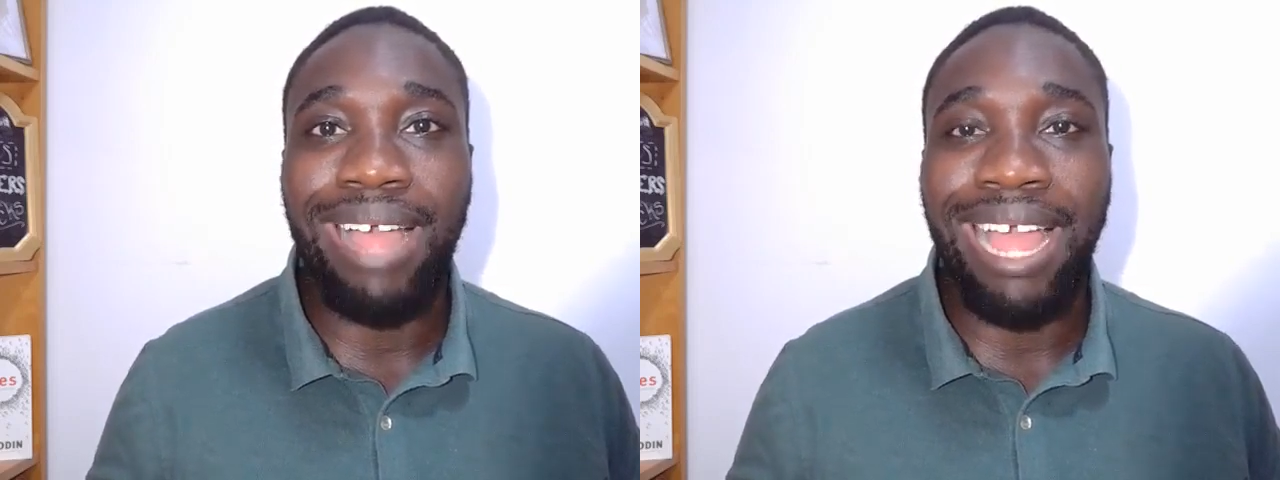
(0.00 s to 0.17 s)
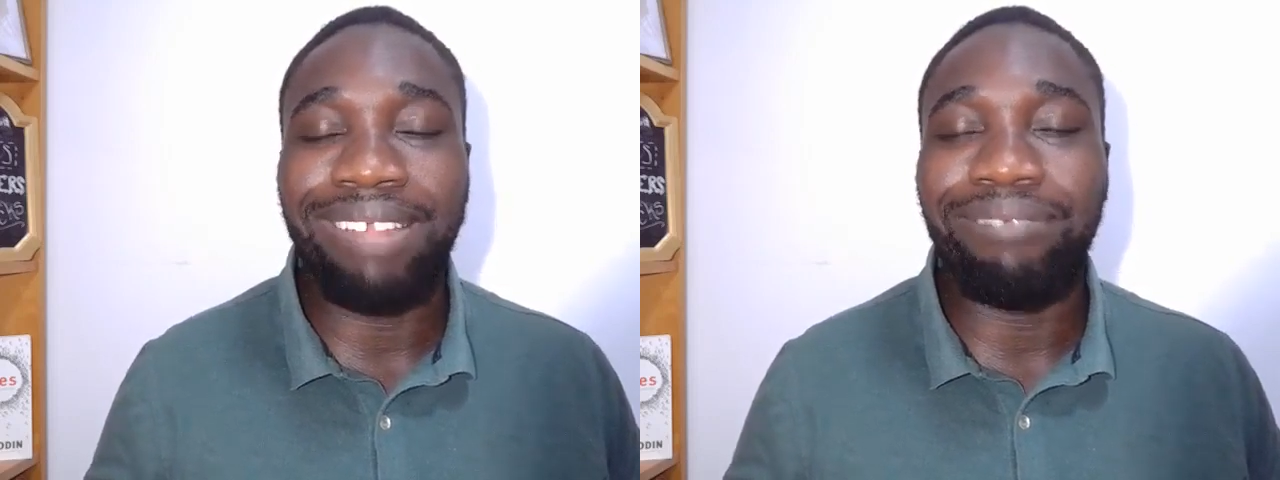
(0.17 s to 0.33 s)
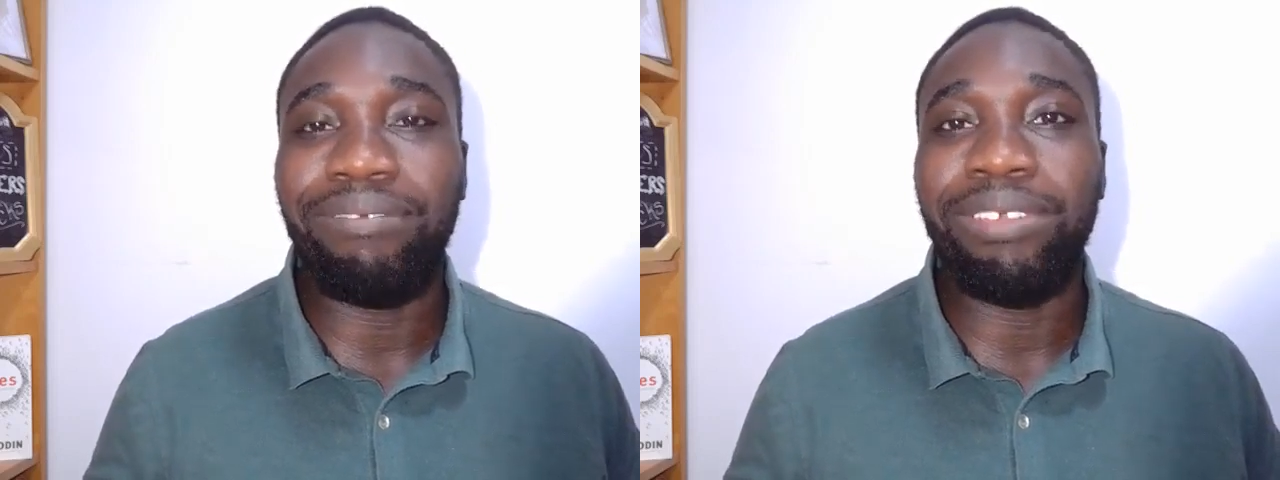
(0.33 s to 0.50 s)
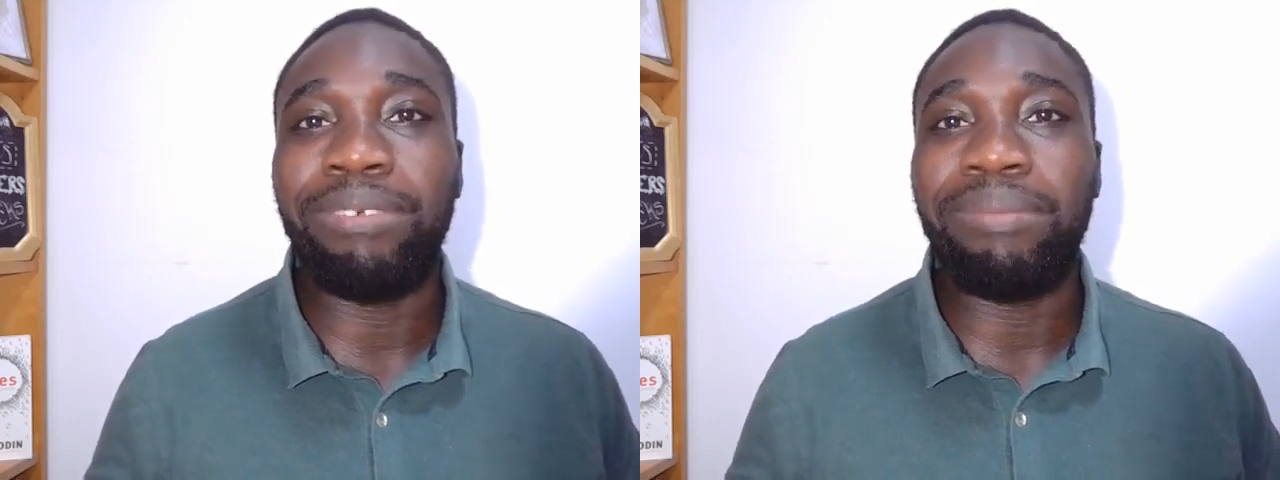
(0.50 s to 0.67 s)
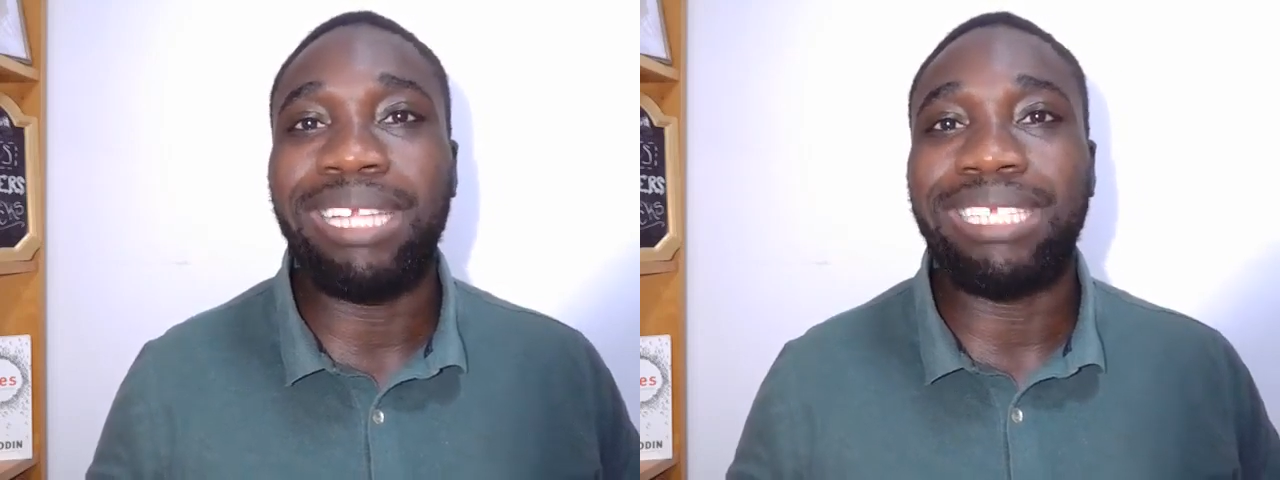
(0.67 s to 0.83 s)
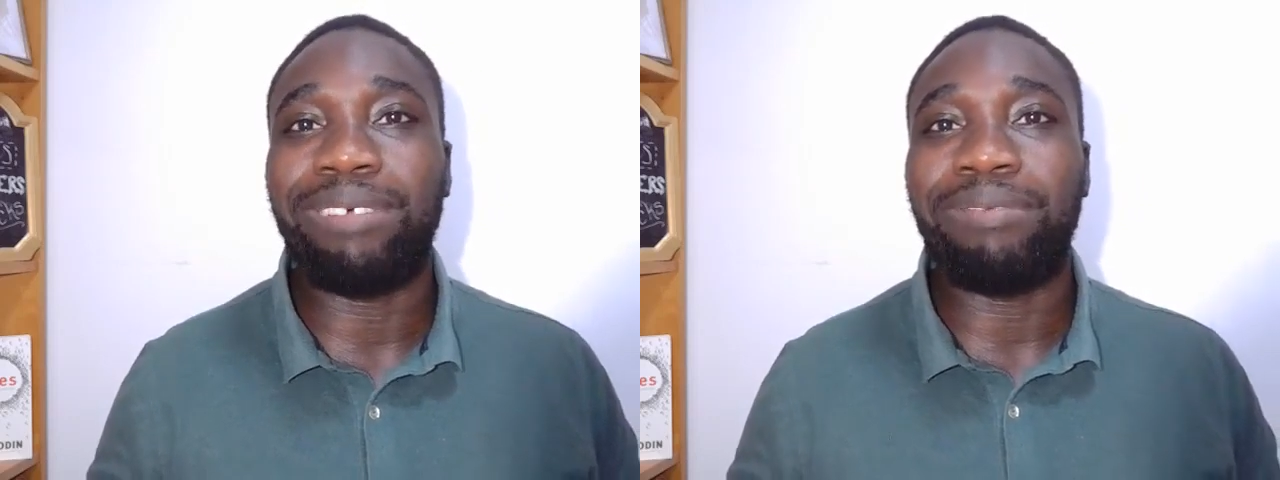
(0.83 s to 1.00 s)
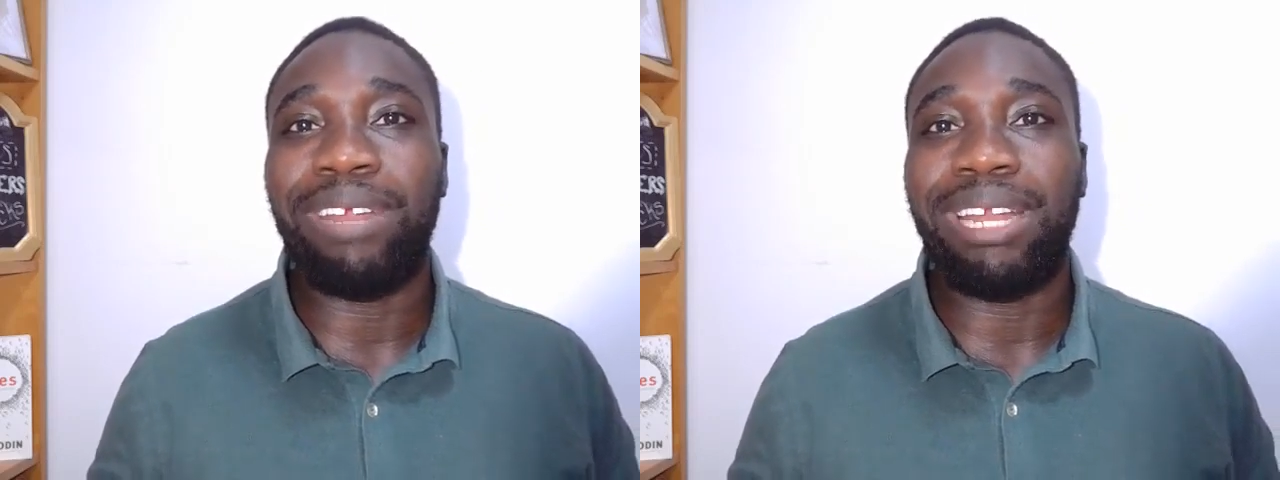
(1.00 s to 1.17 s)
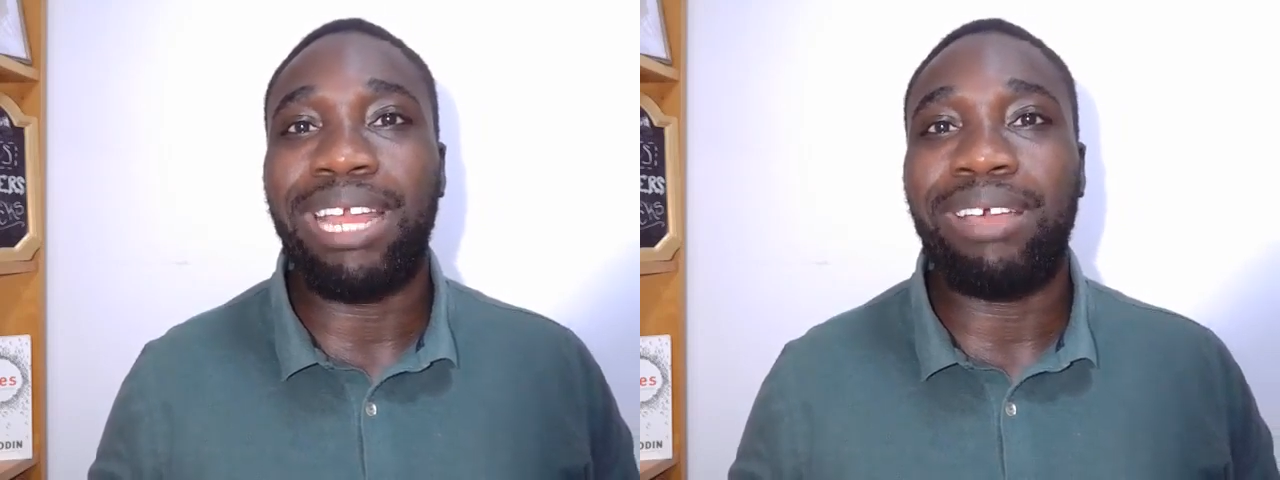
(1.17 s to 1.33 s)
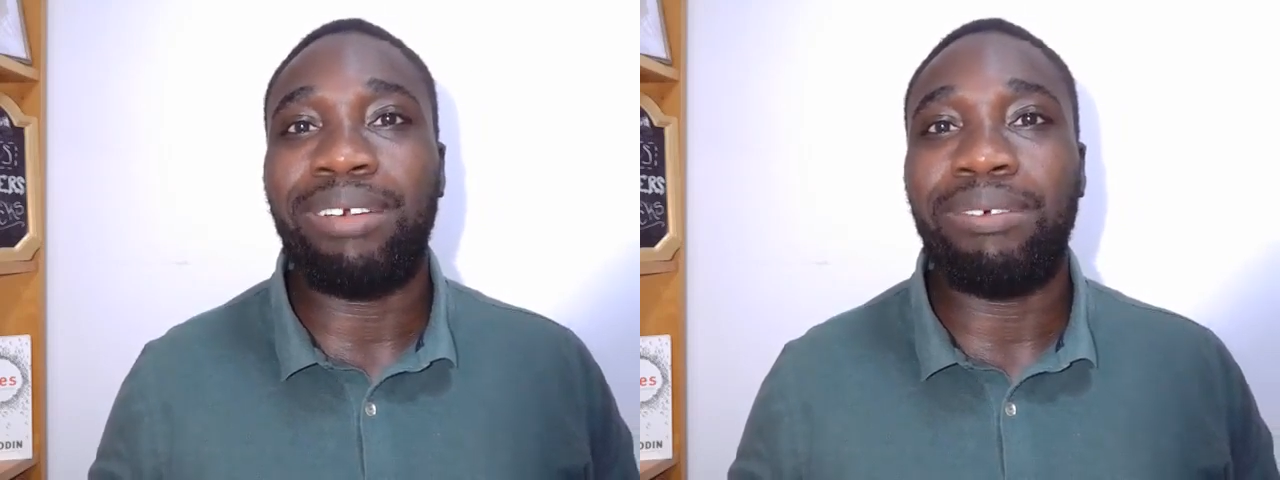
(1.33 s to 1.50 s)
I can feel myself right
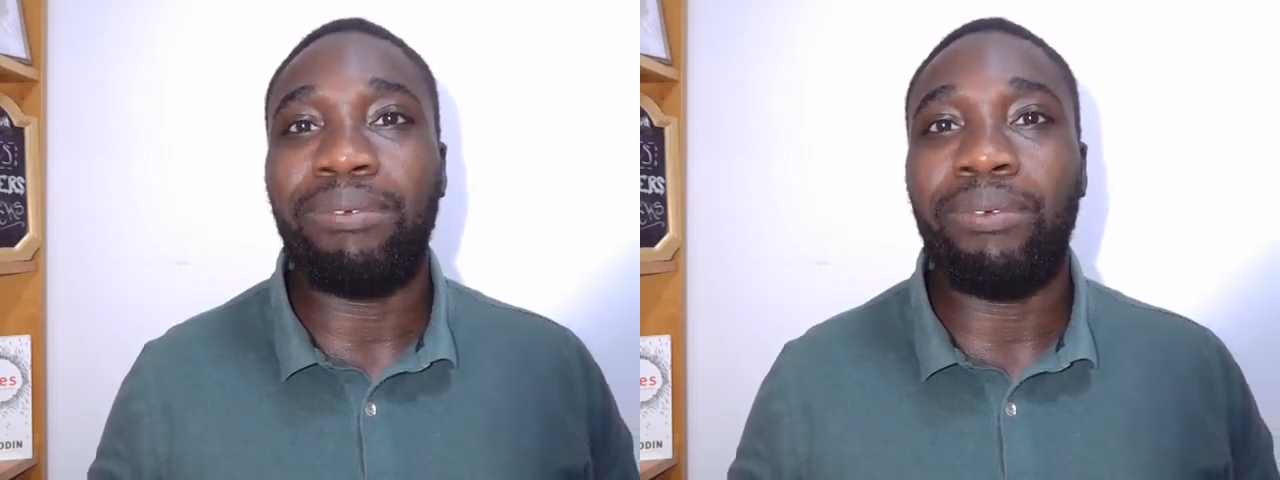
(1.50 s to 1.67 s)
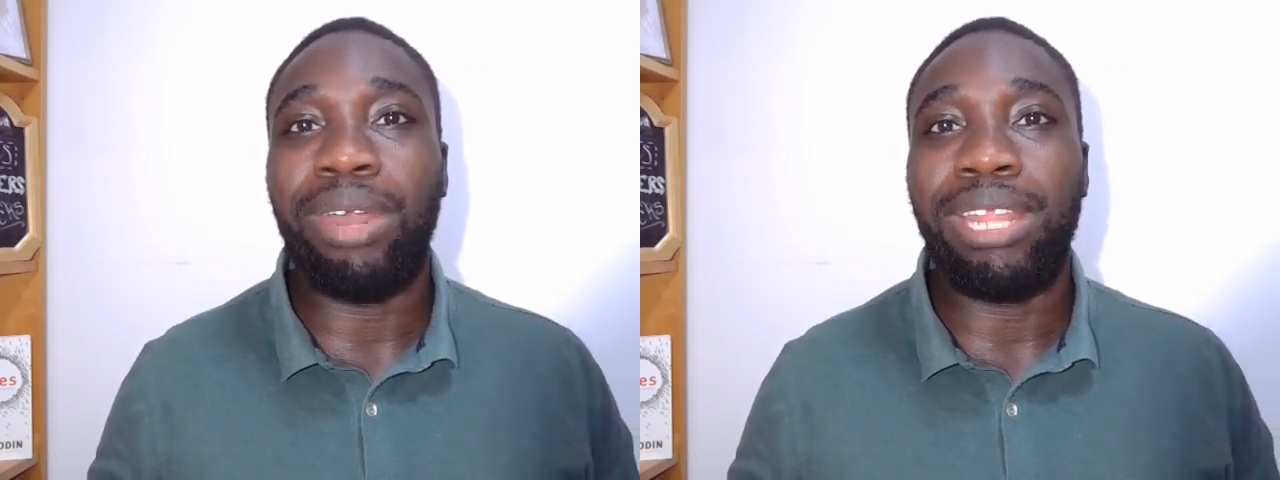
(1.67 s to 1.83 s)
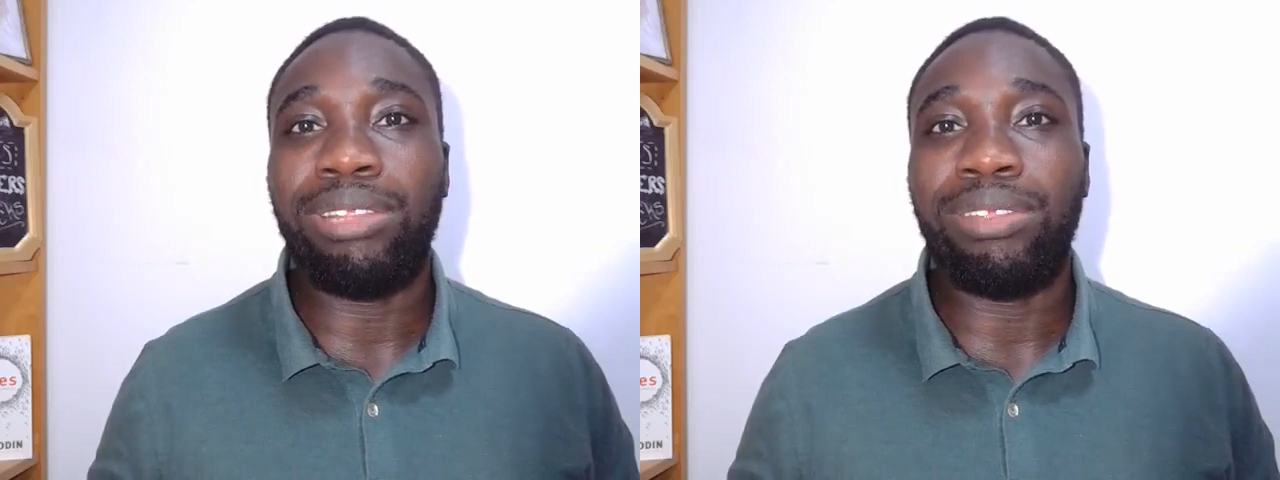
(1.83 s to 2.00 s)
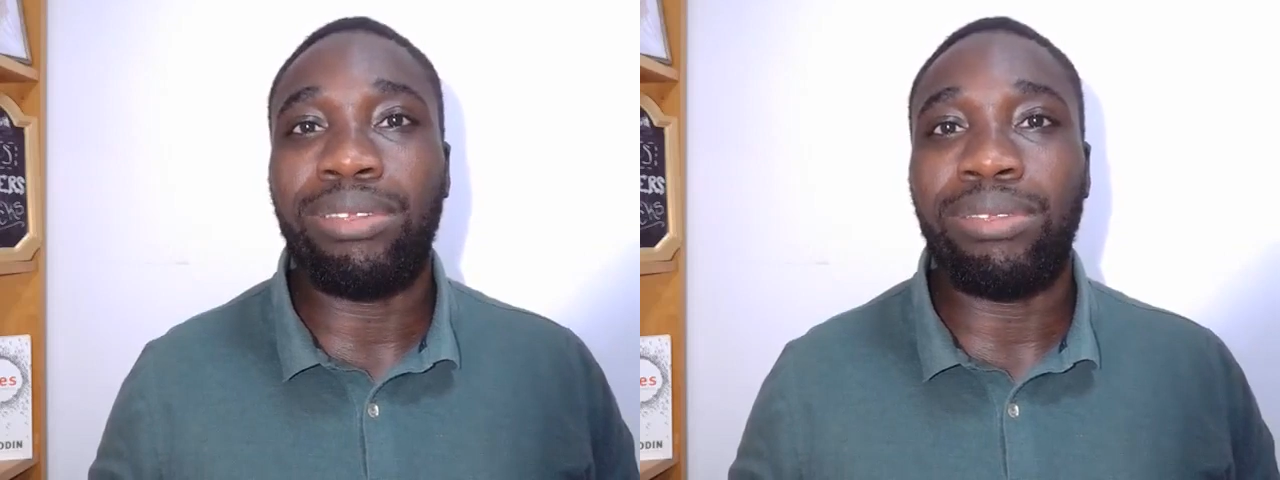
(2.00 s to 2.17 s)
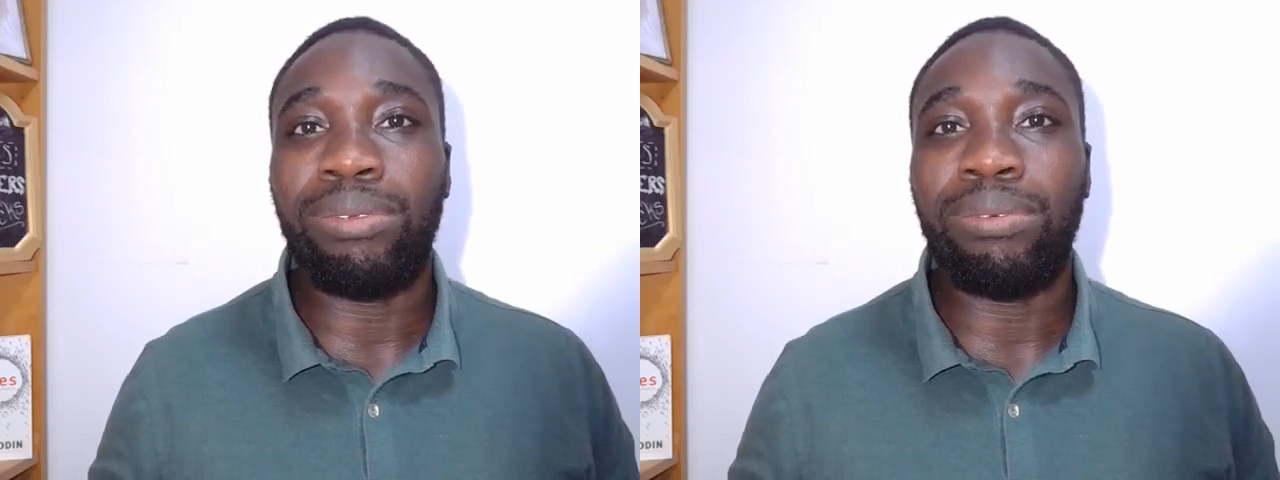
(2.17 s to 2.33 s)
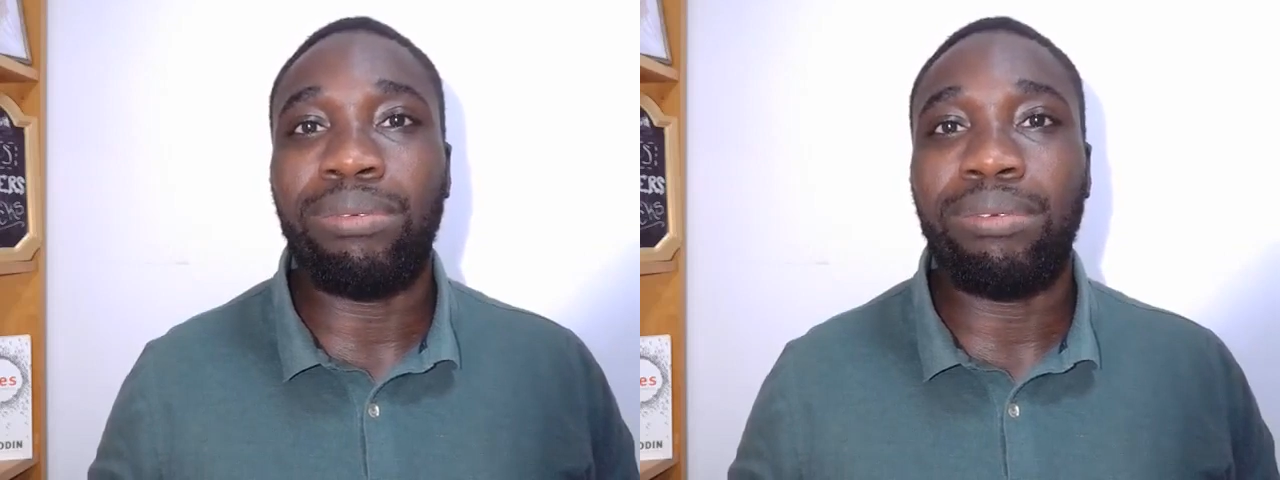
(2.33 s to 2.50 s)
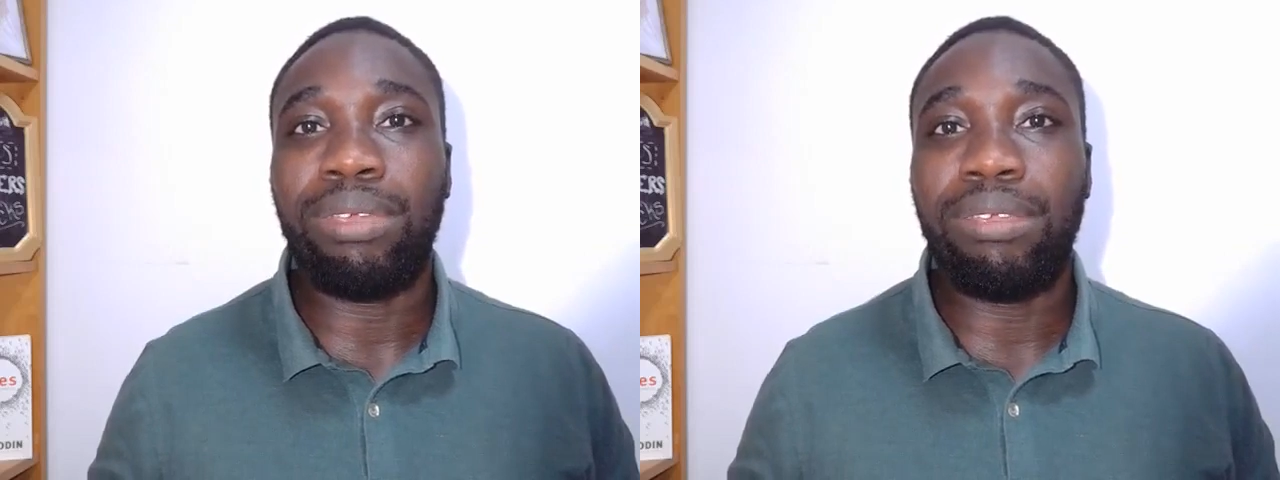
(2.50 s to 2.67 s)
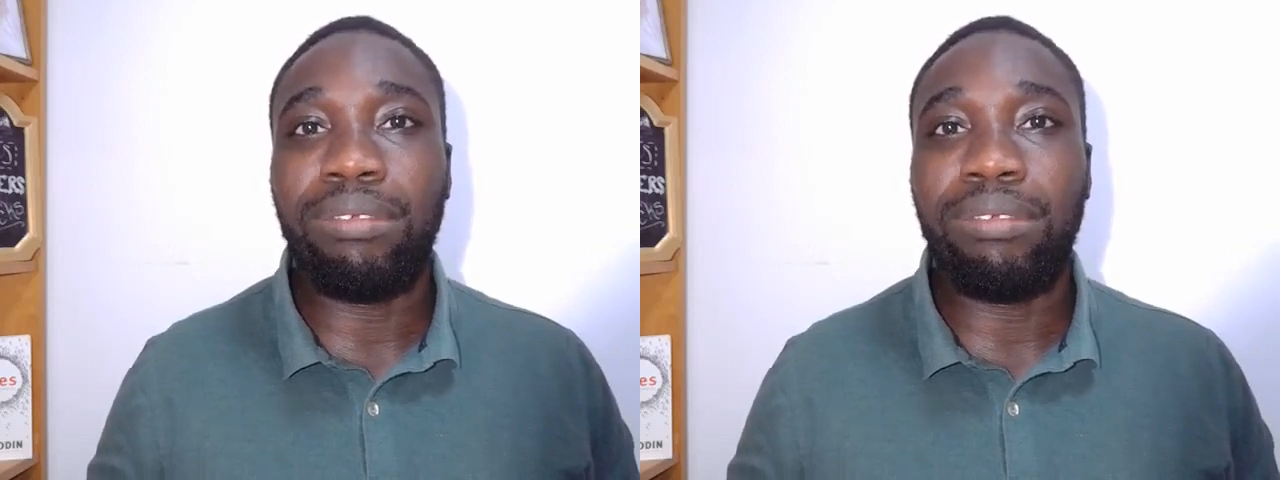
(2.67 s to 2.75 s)
now wanting to